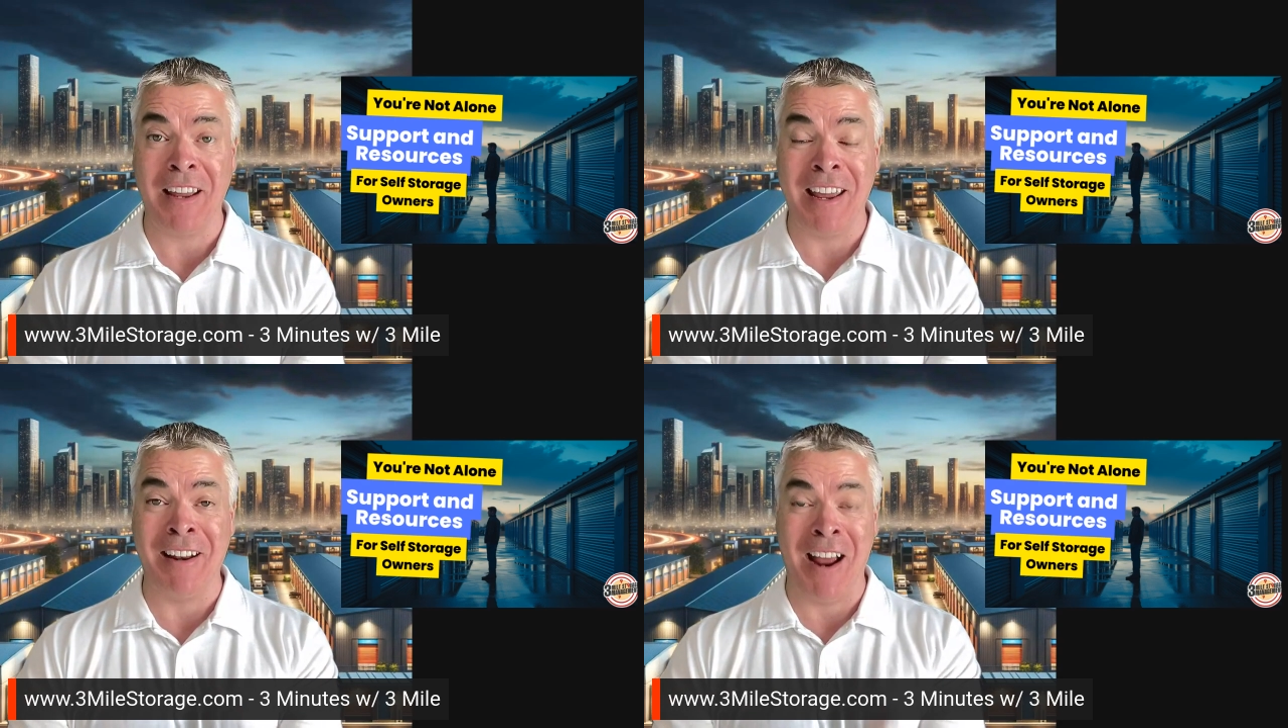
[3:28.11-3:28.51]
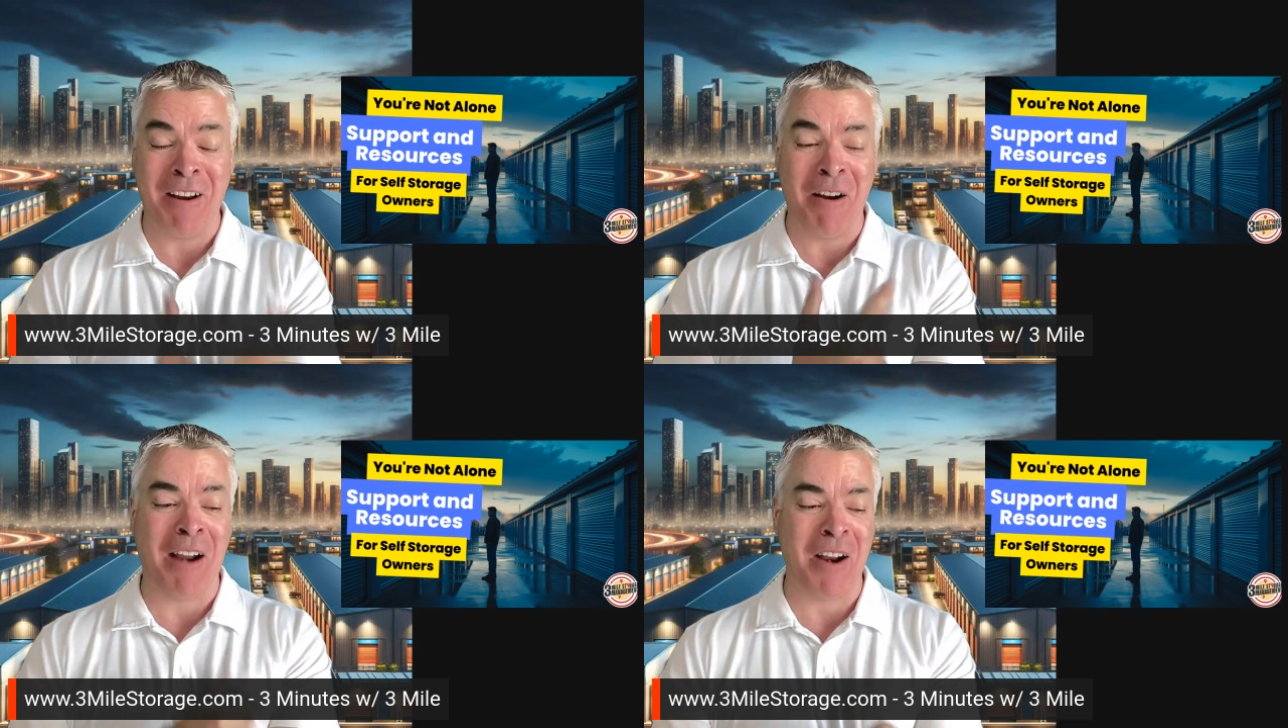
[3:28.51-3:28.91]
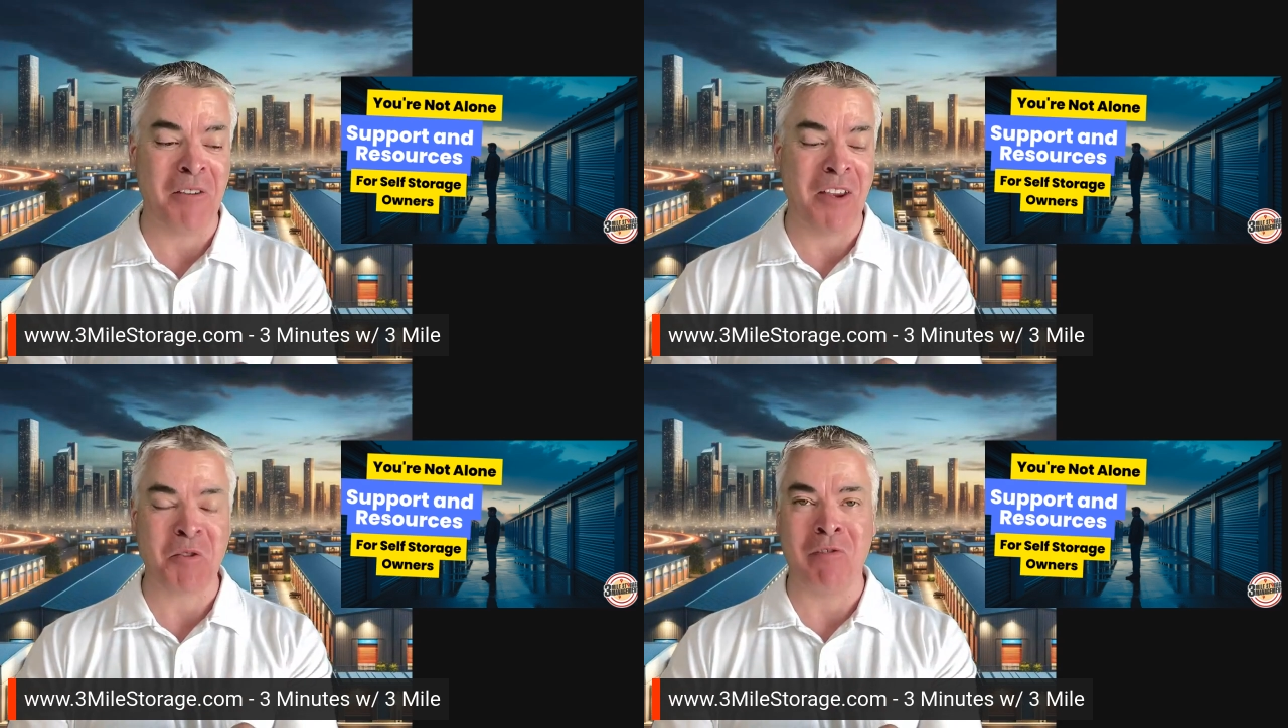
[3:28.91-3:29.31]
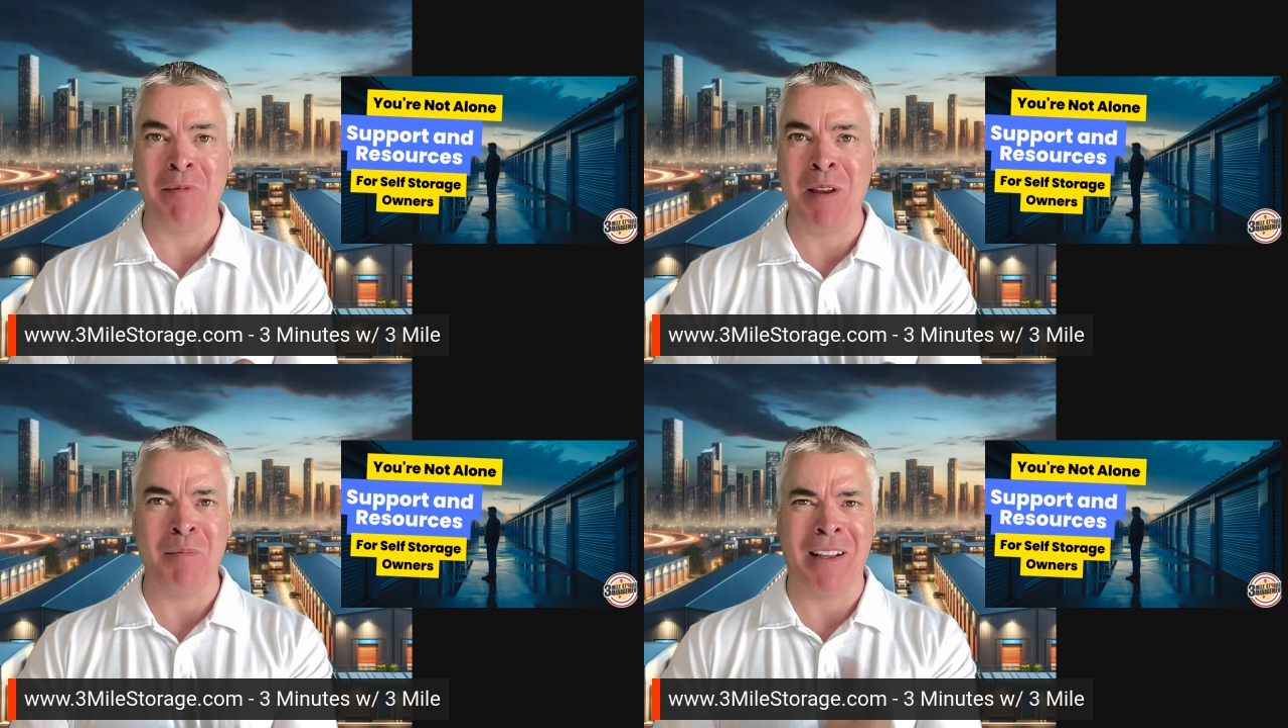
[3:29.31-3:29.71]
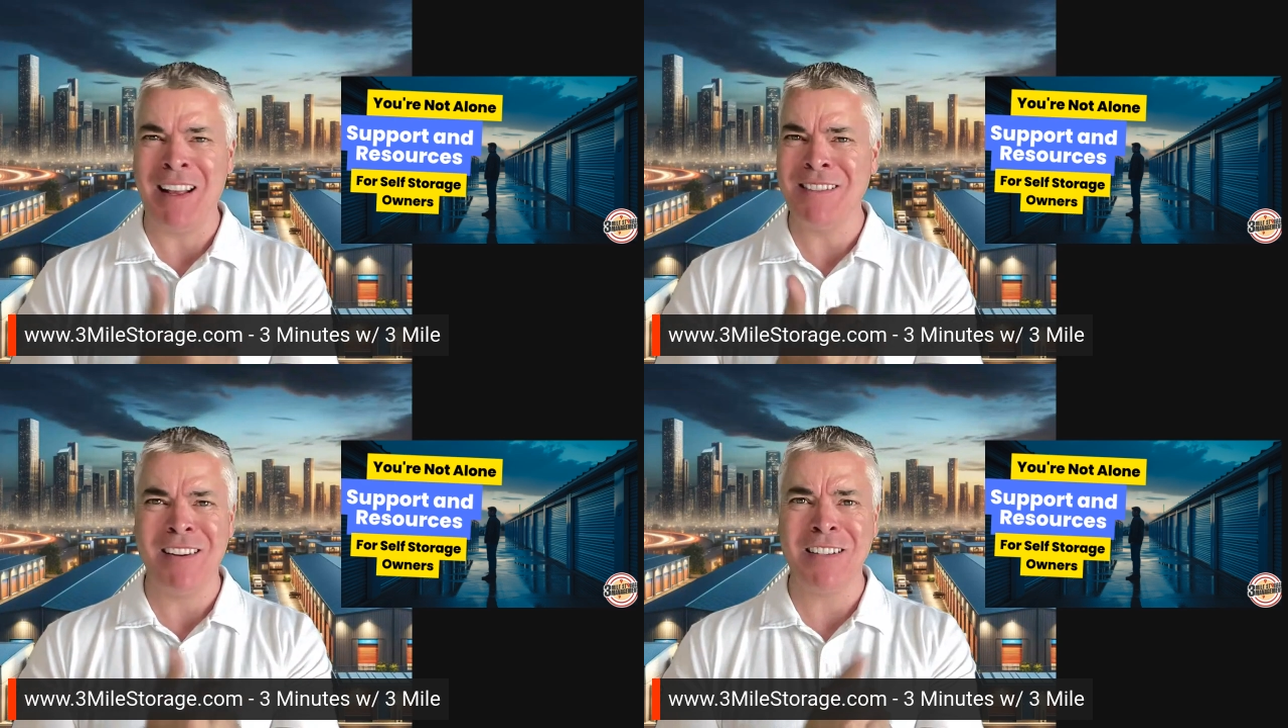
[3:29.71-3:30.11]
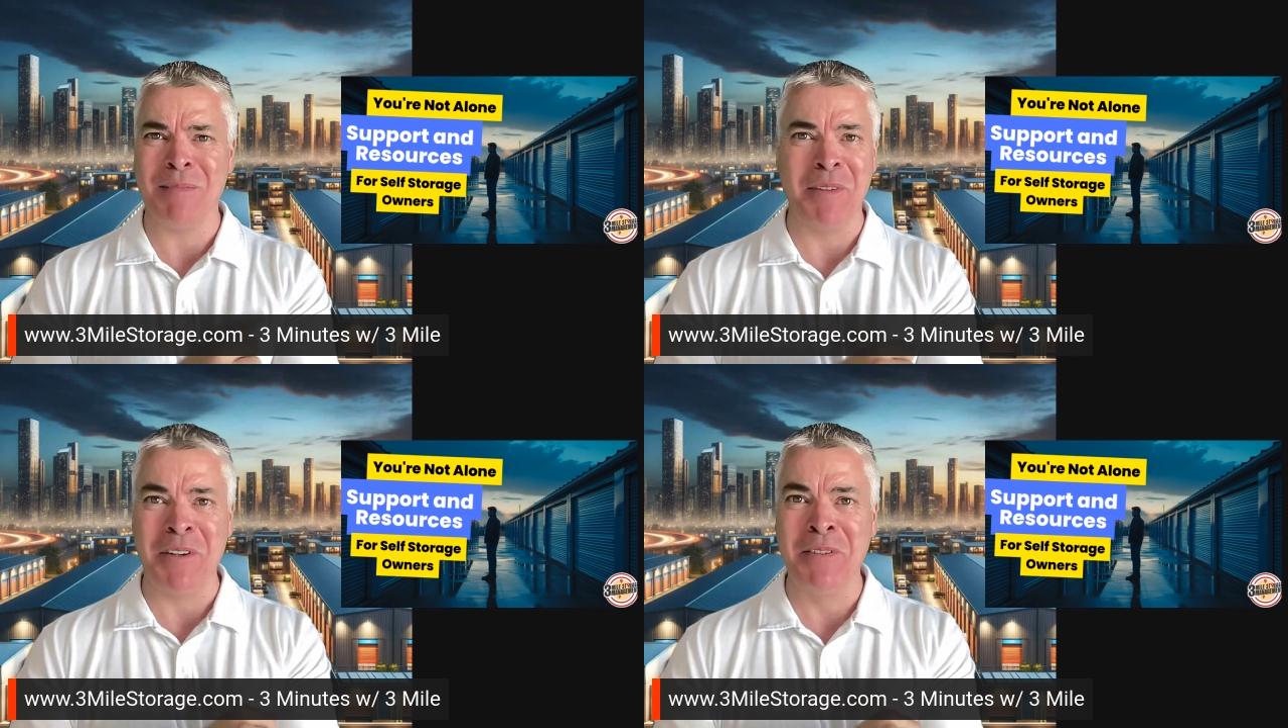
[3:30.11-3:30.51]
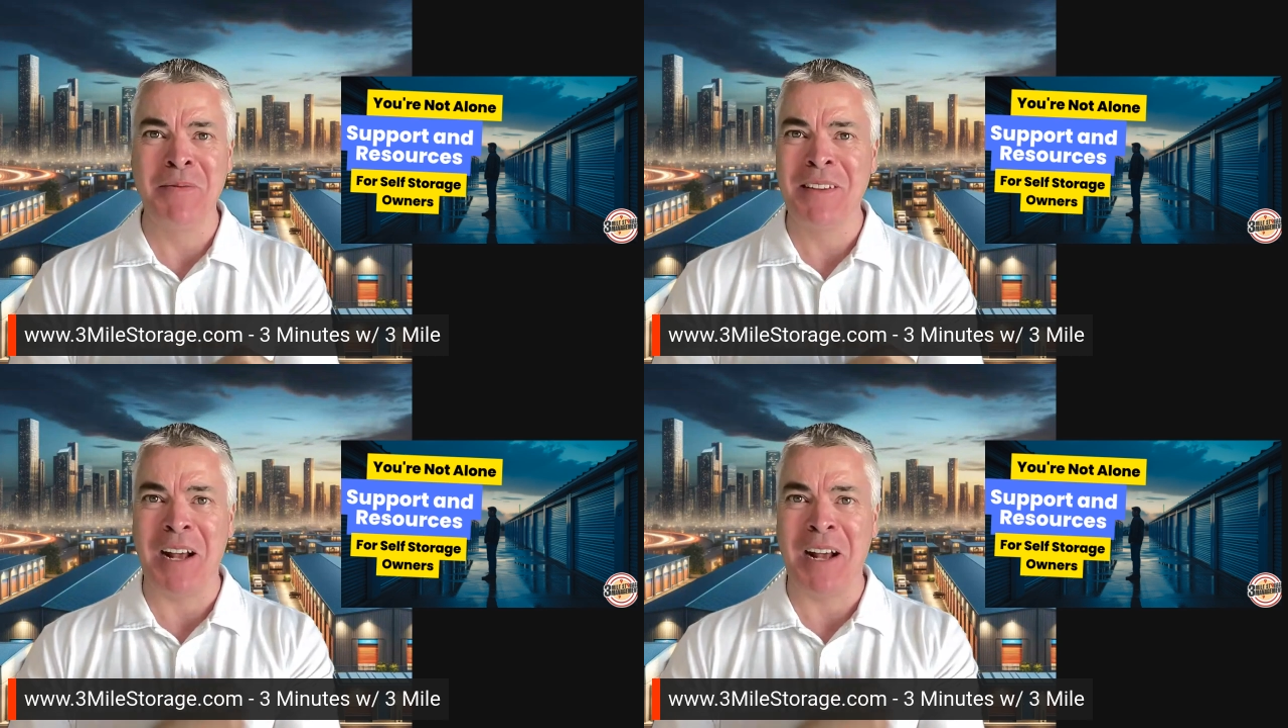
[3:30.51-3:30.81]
And I heard that story from him. Like, that's awesome, dude.